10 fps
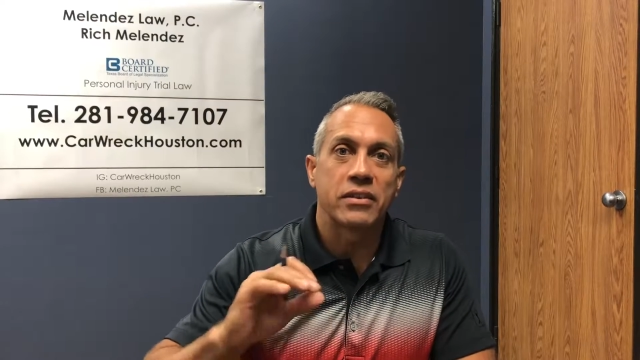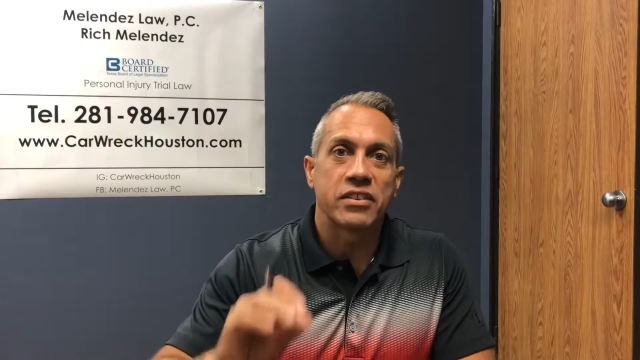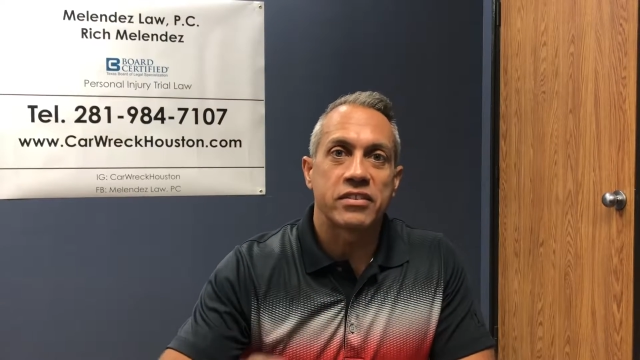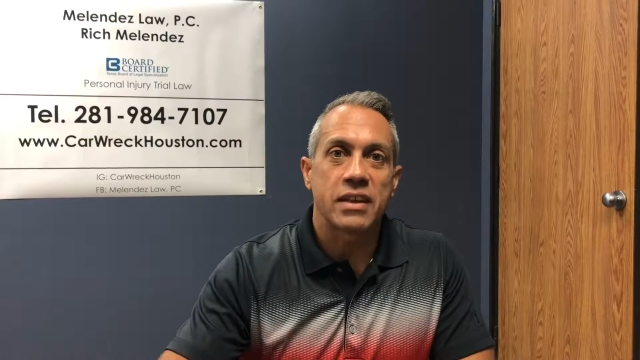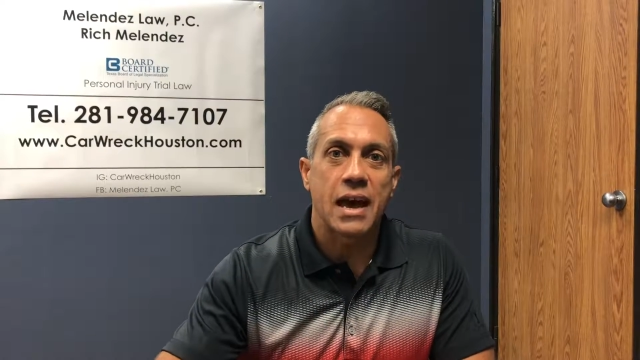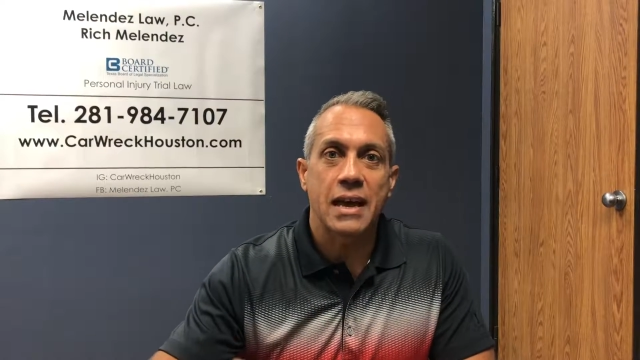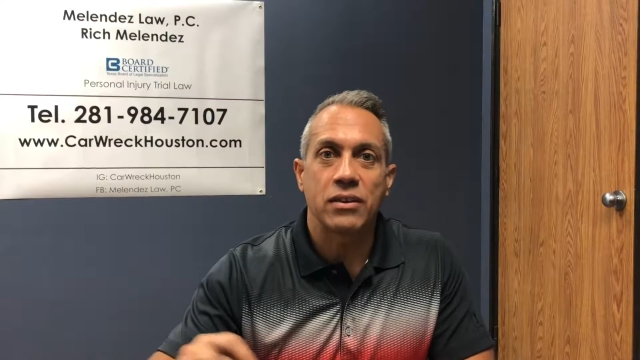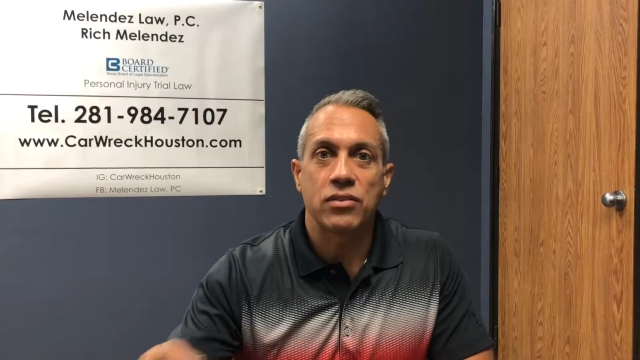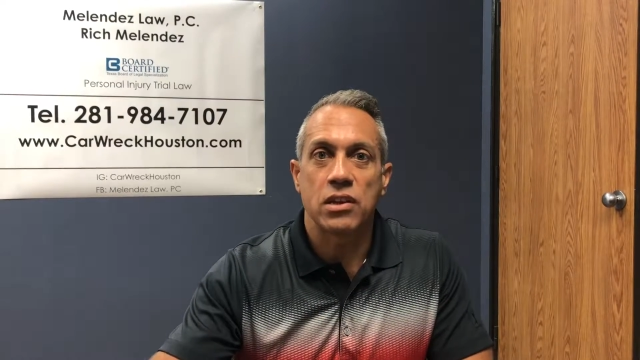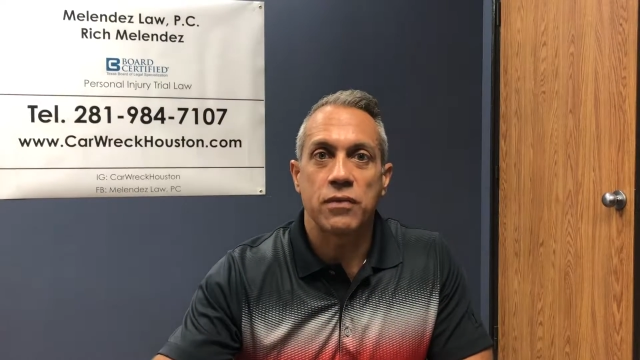
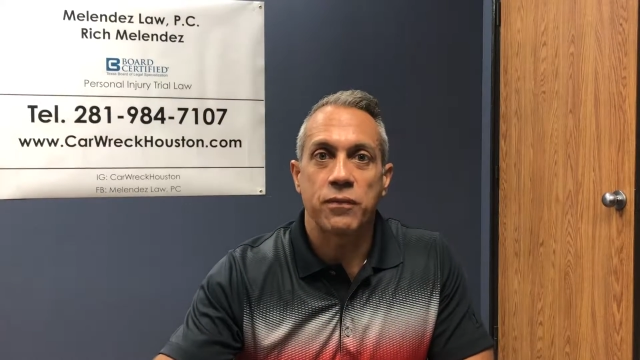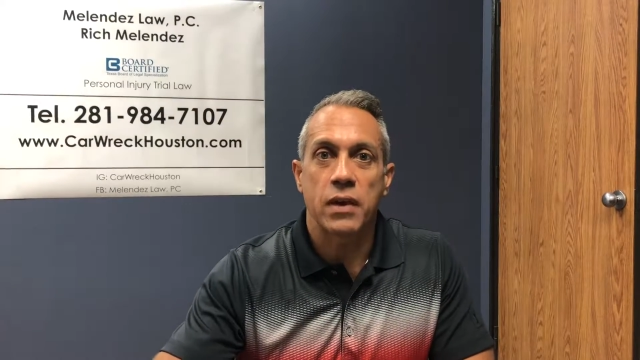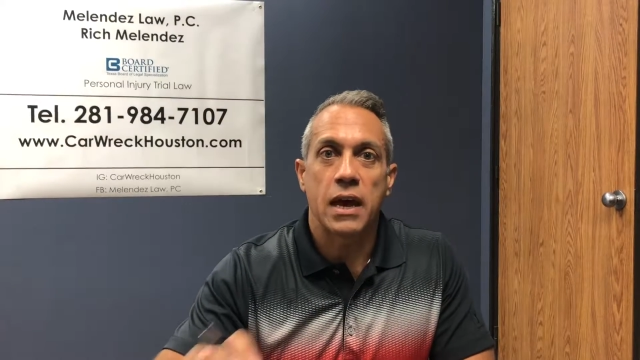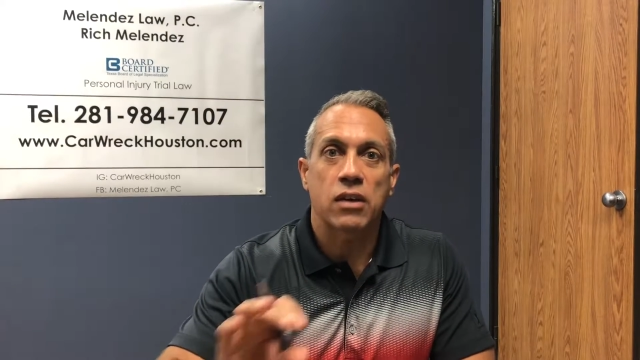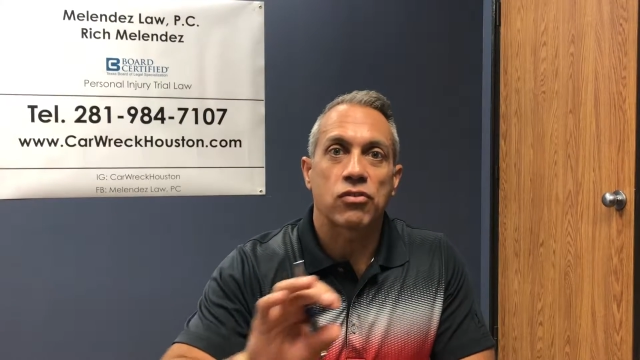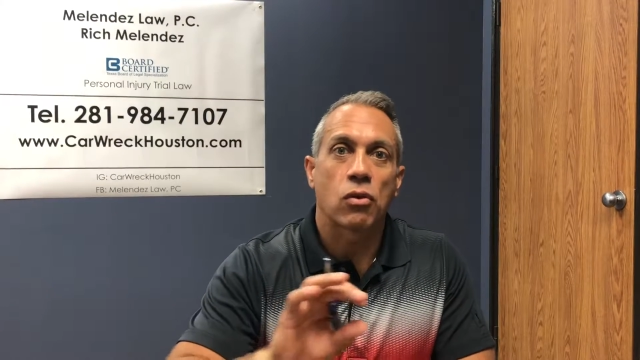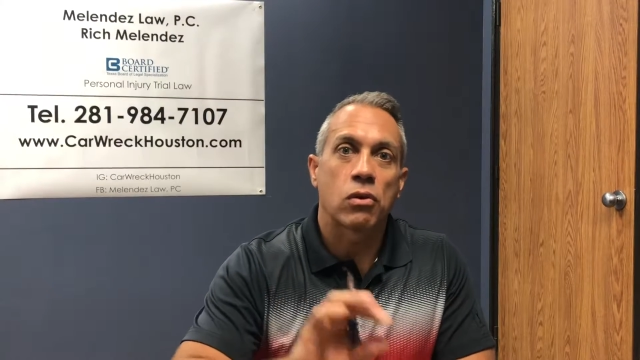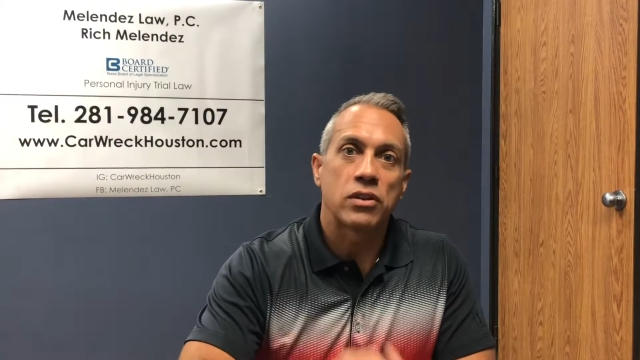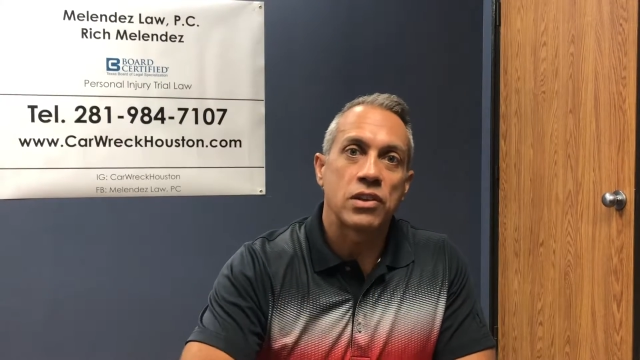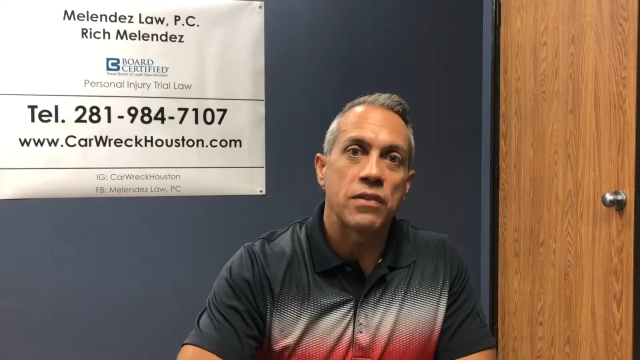design defects
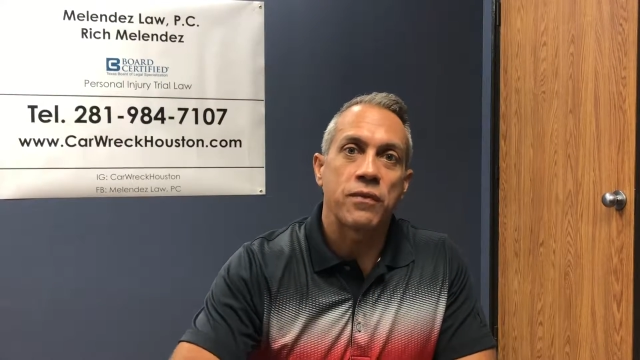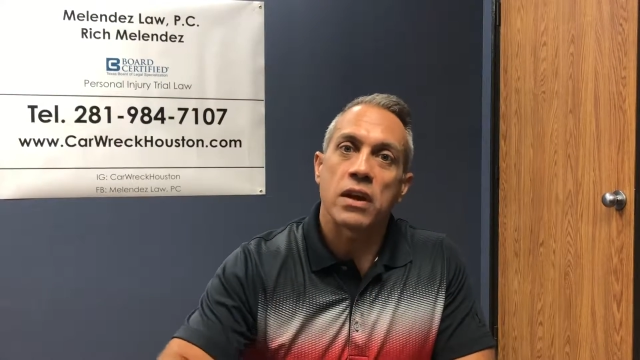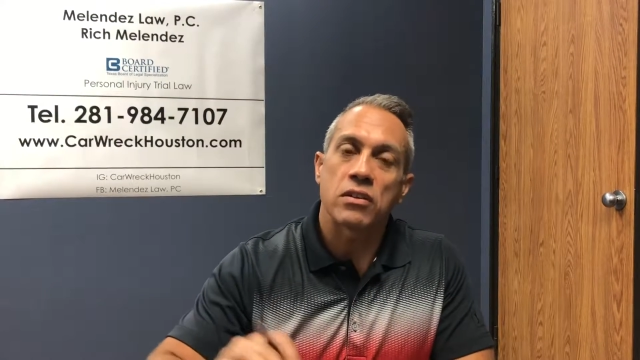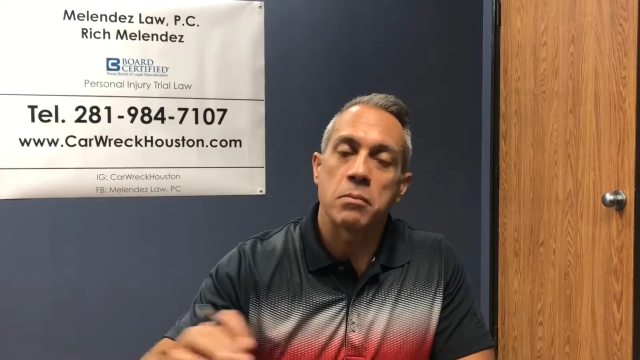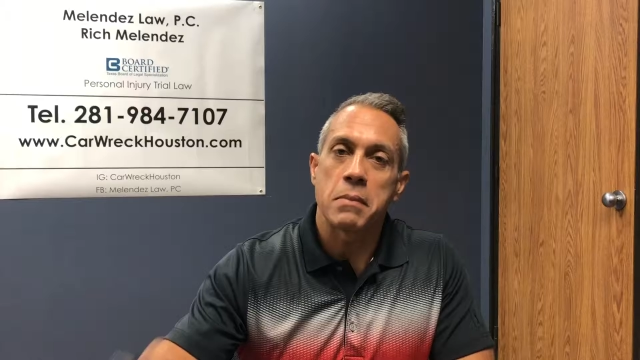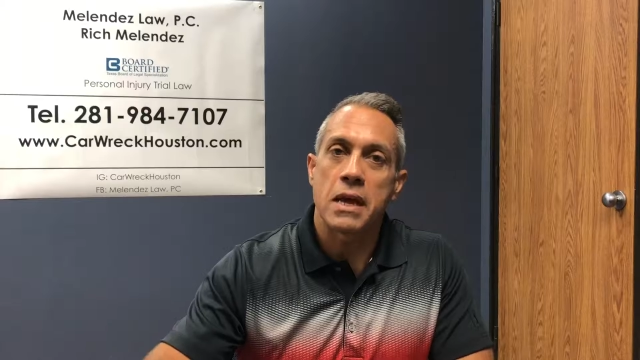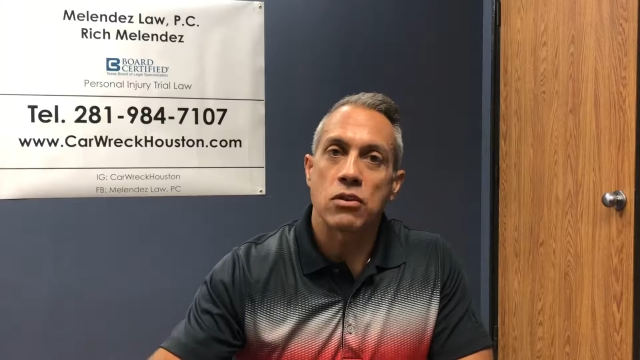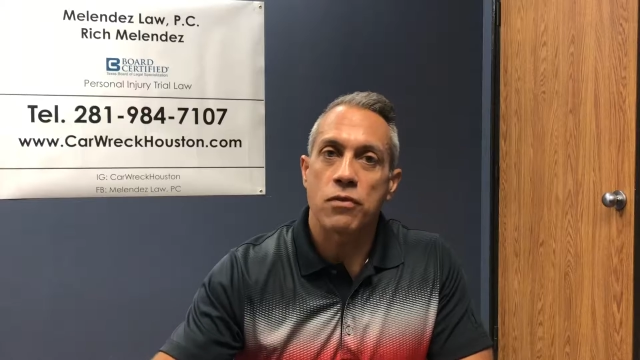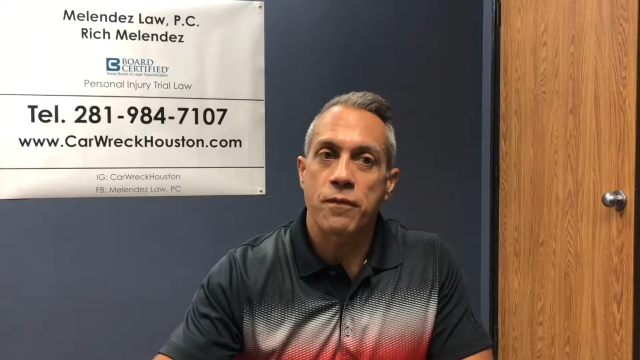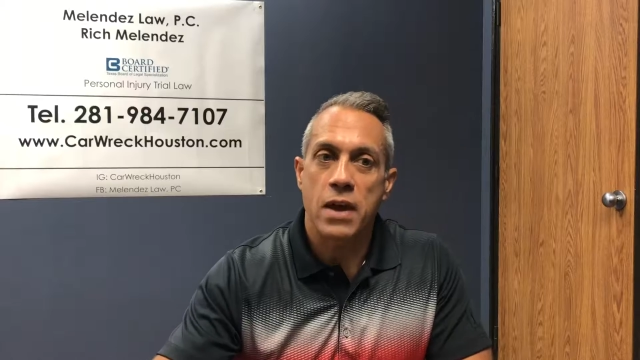or a defect in
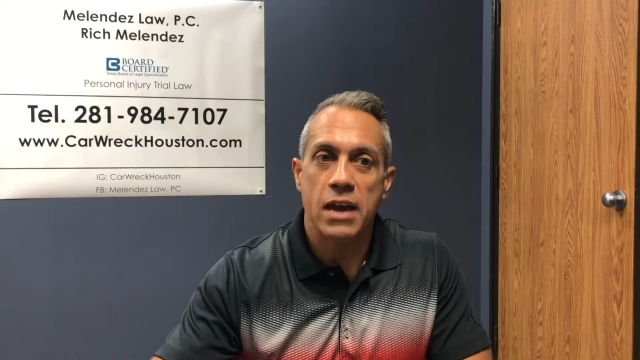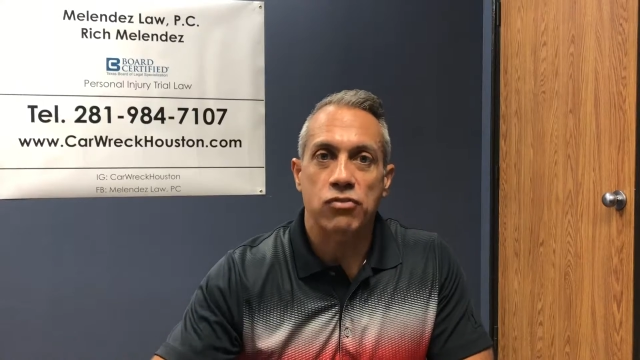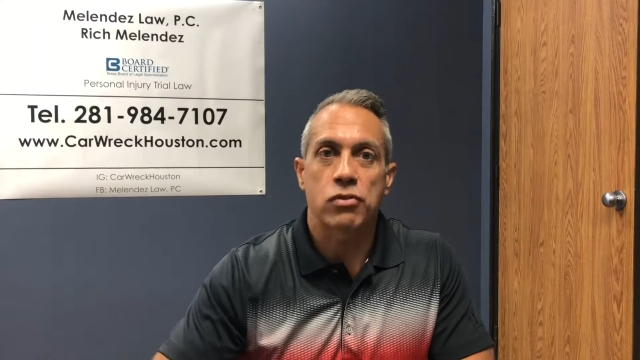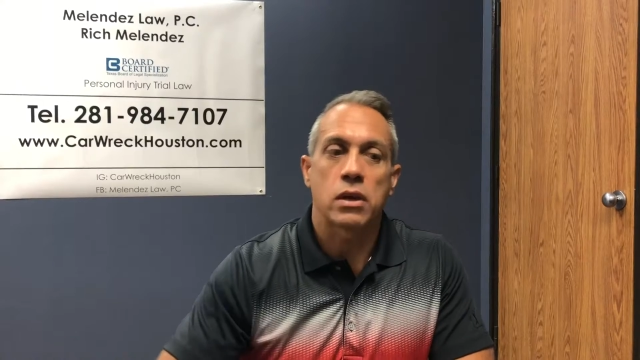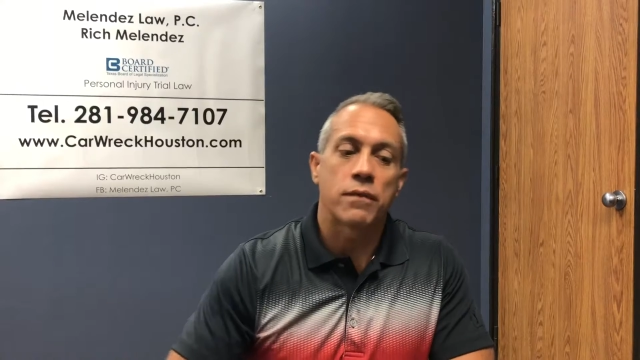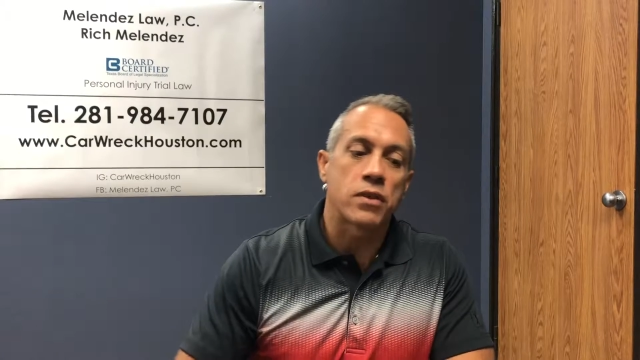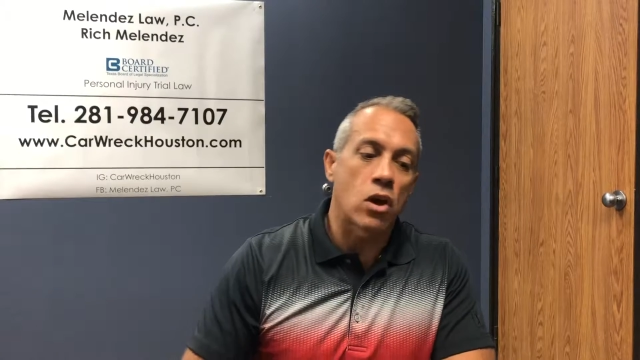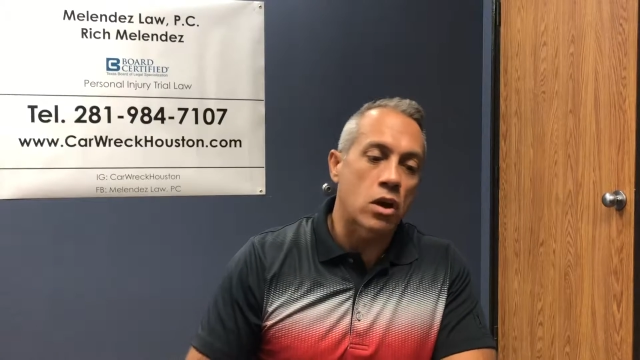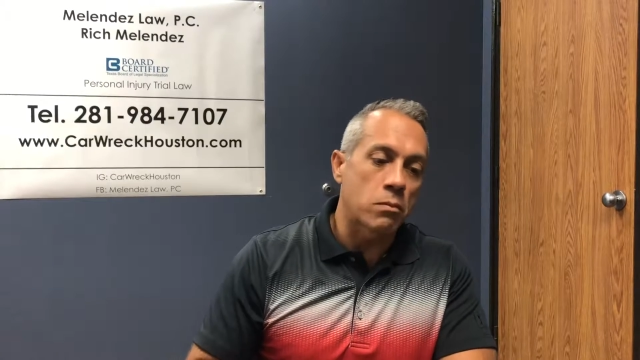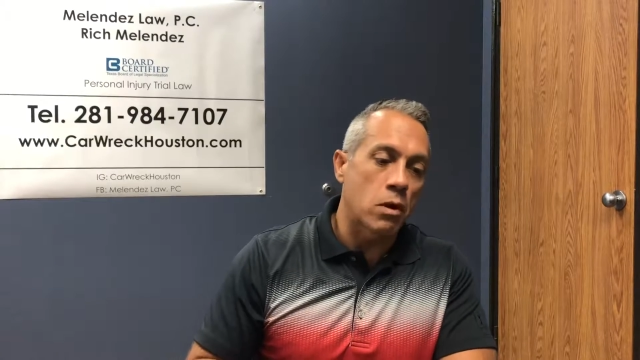manufacturing of the
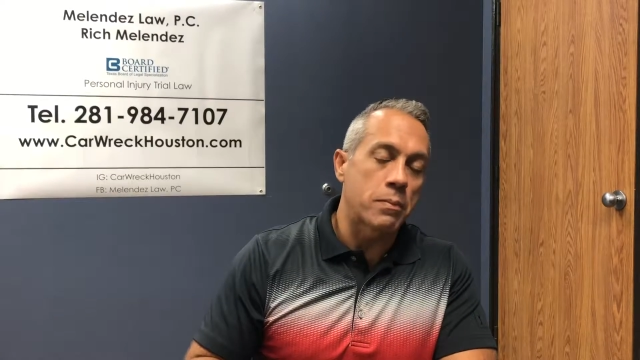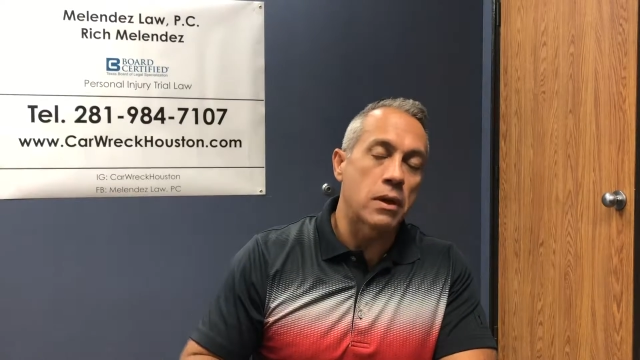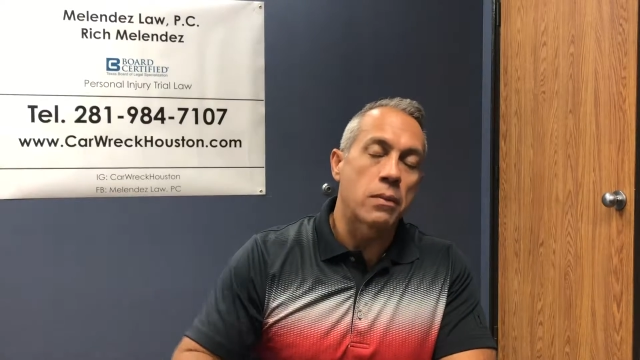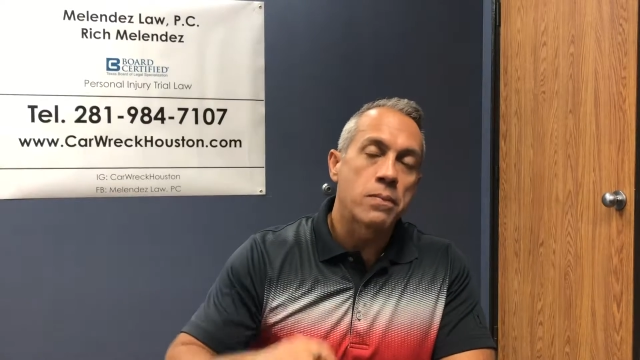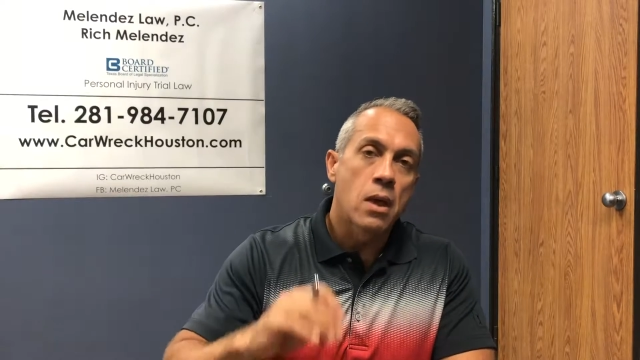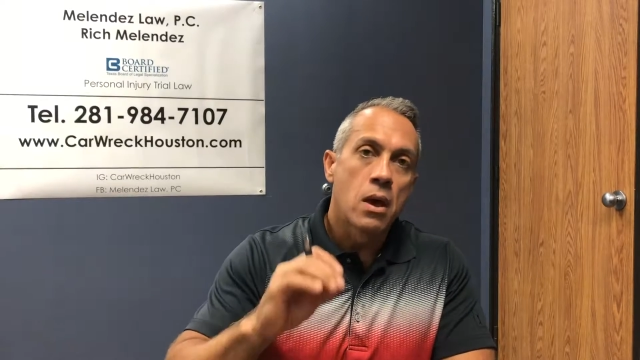automobile.